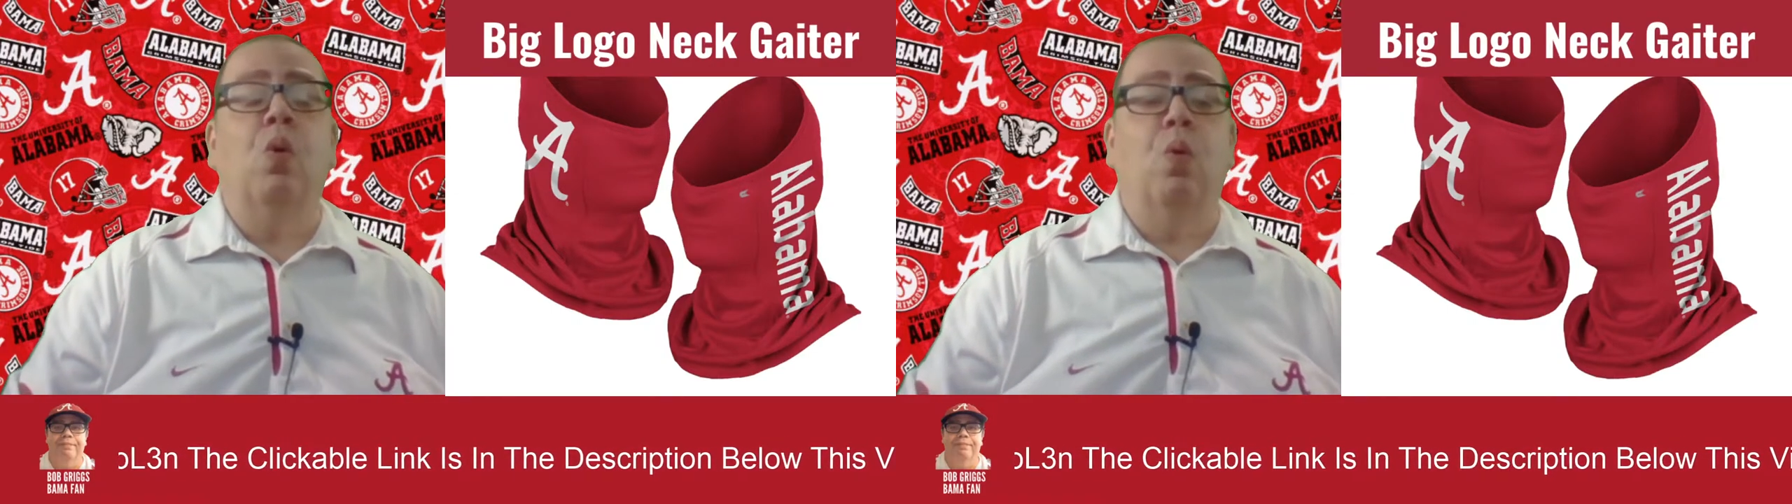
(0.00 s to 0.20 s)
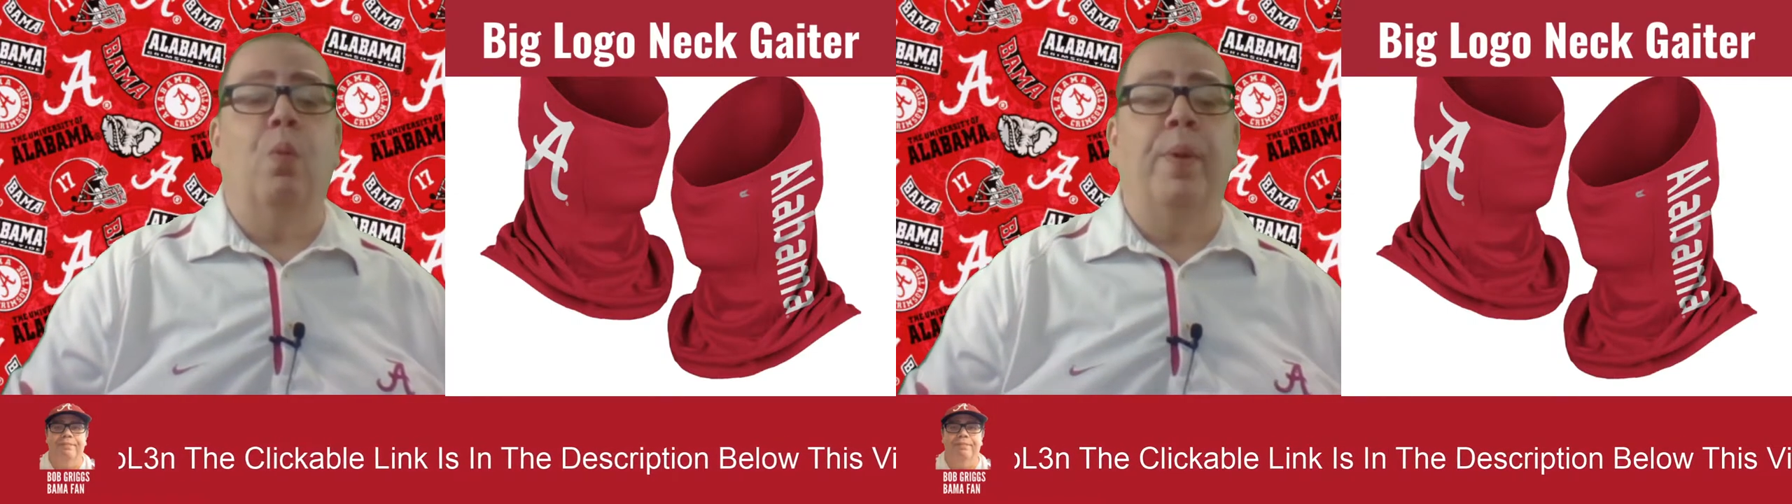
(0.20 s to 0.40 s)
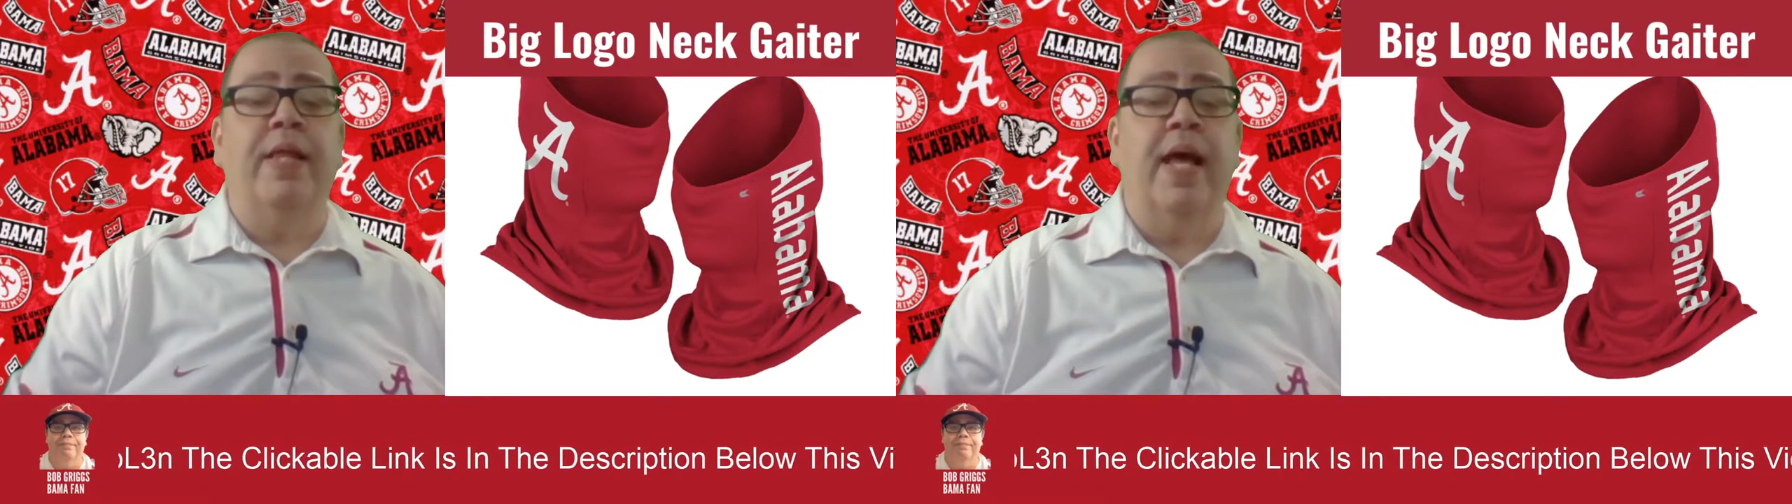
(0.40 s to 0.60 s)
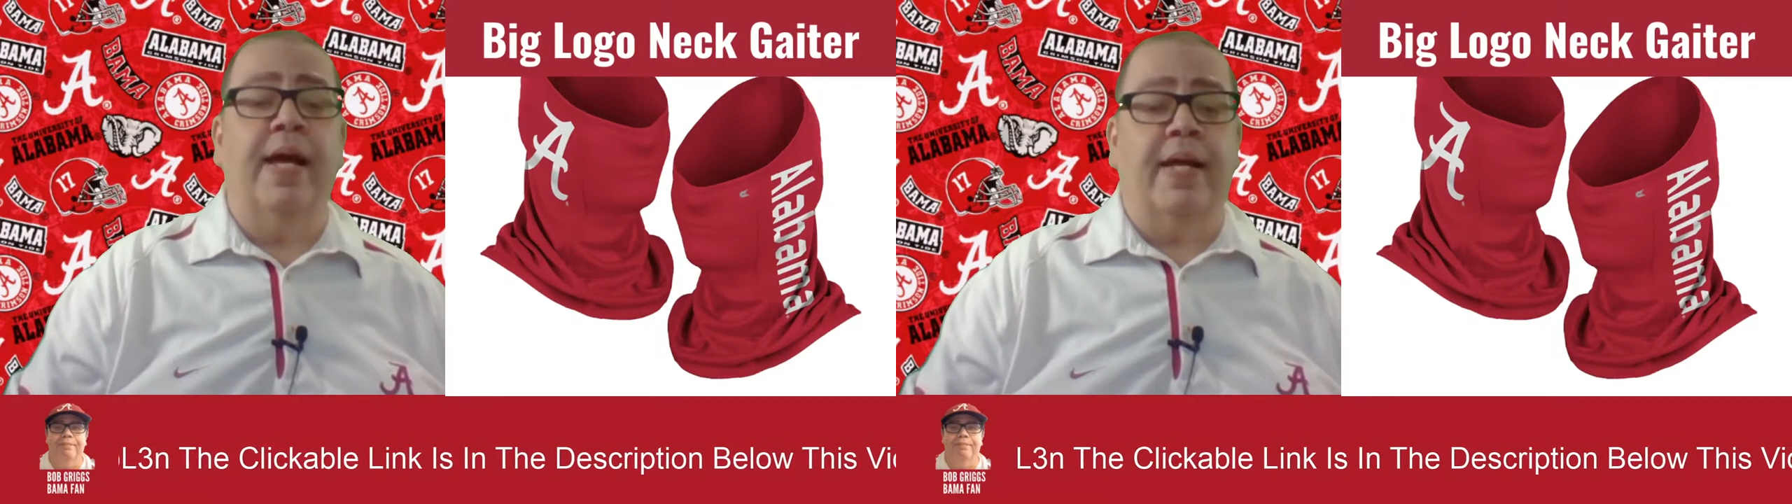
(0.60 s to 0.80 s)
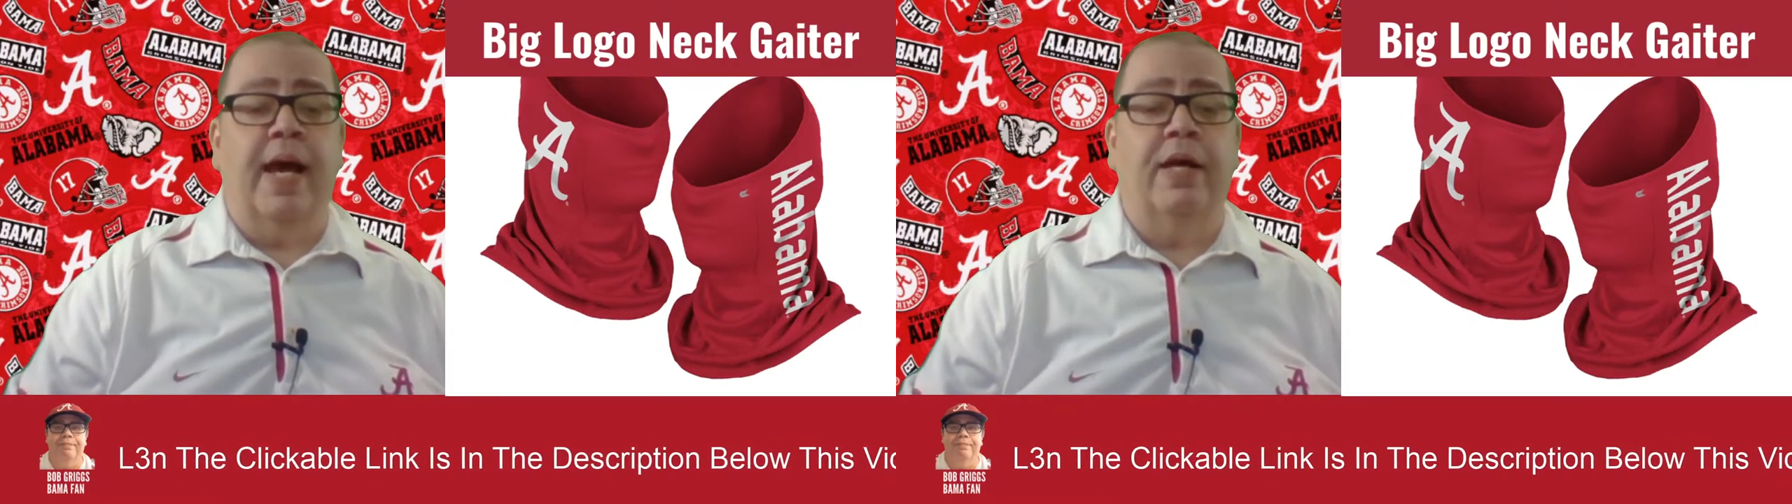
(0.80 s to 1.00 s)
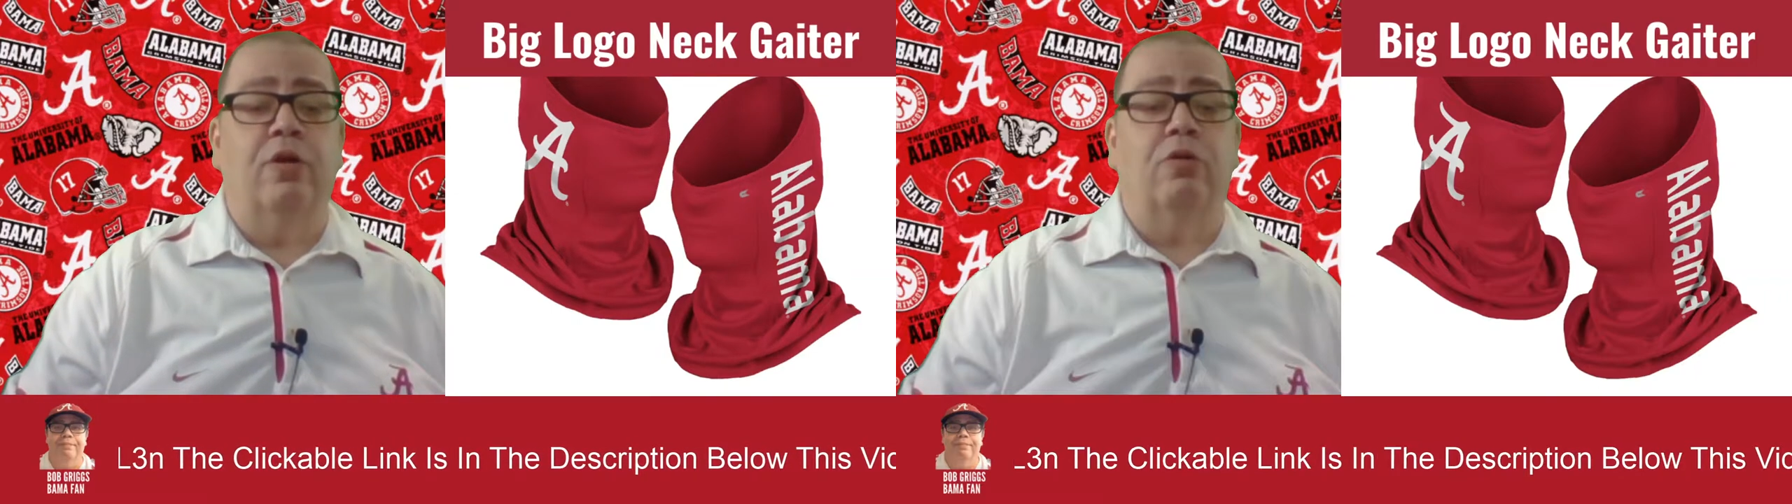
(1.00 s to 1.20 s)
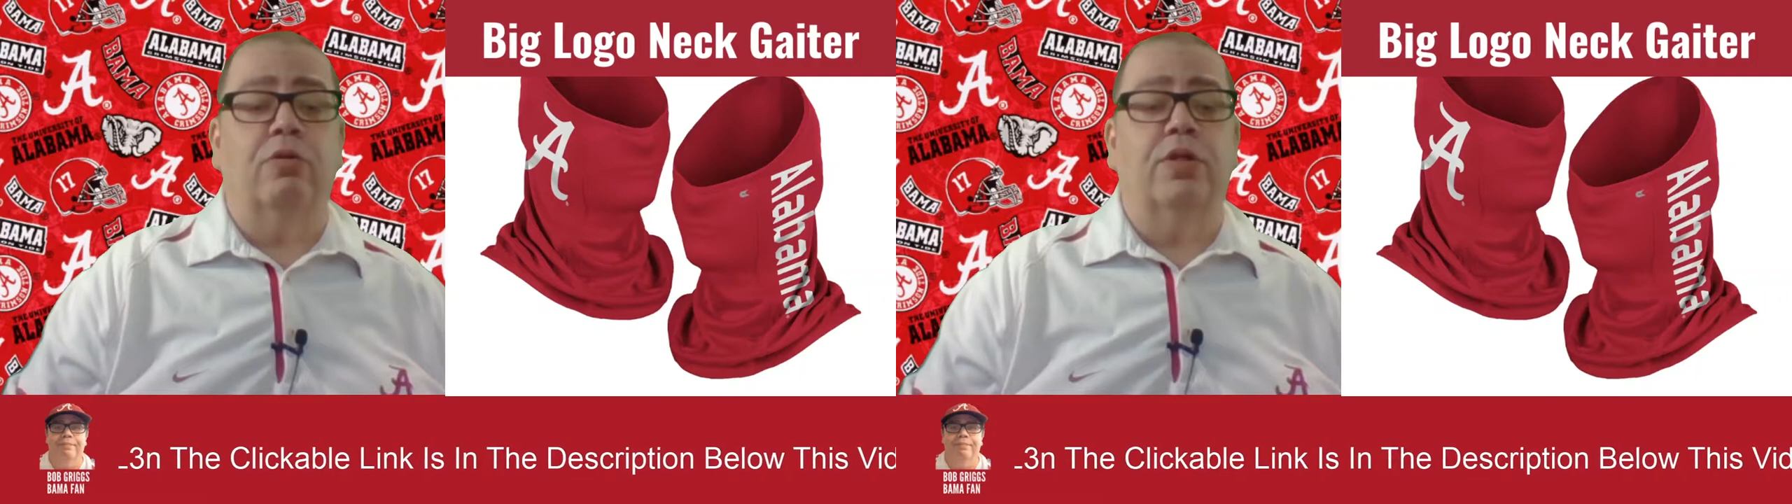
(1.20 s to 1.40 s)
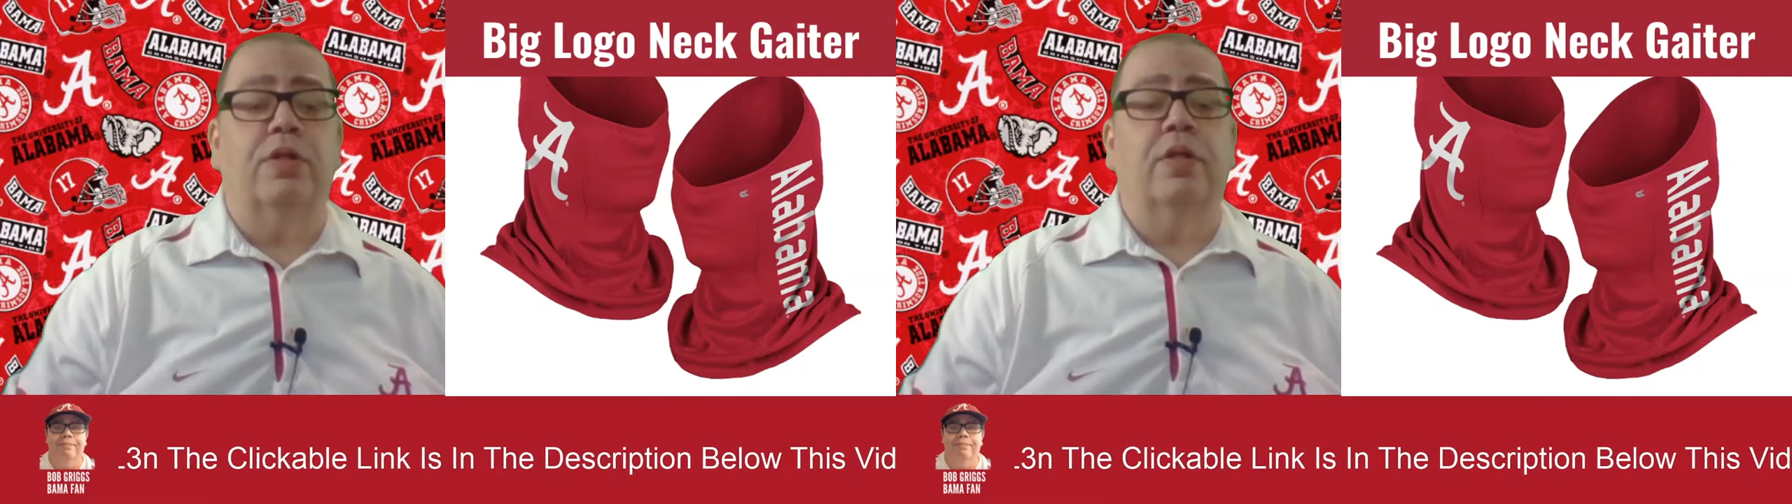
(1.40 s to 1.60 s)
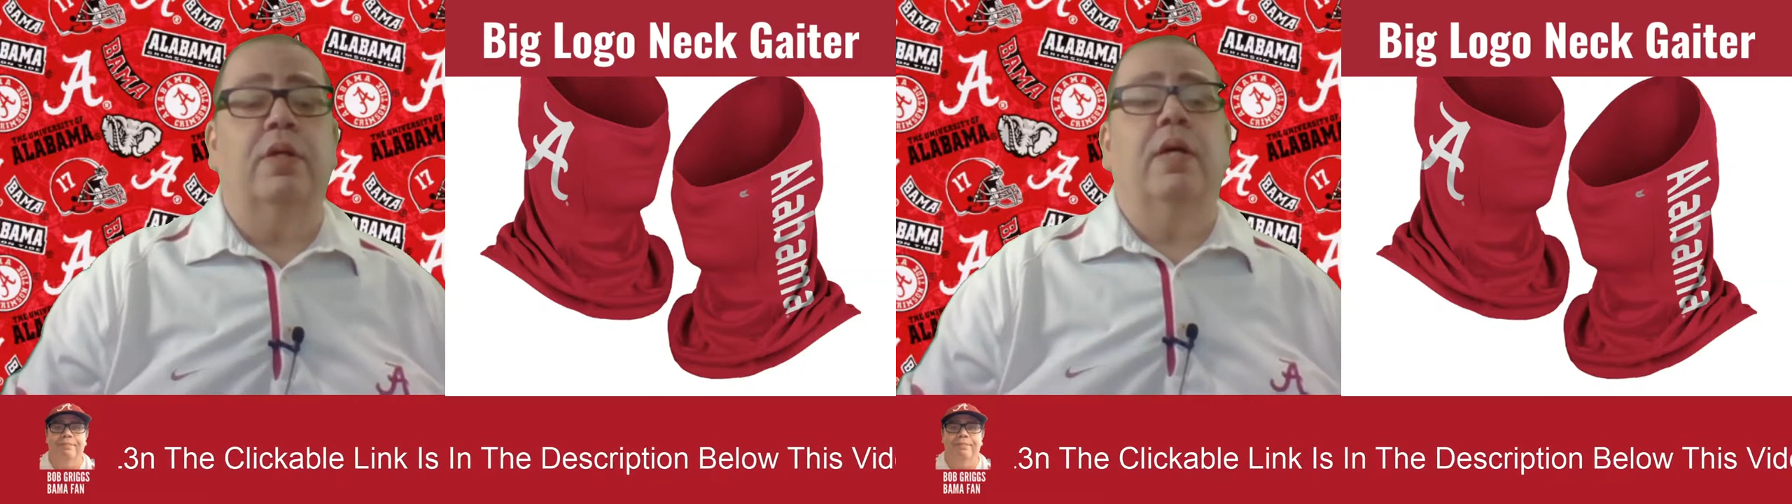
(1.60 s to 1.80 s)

will be neck gaiters,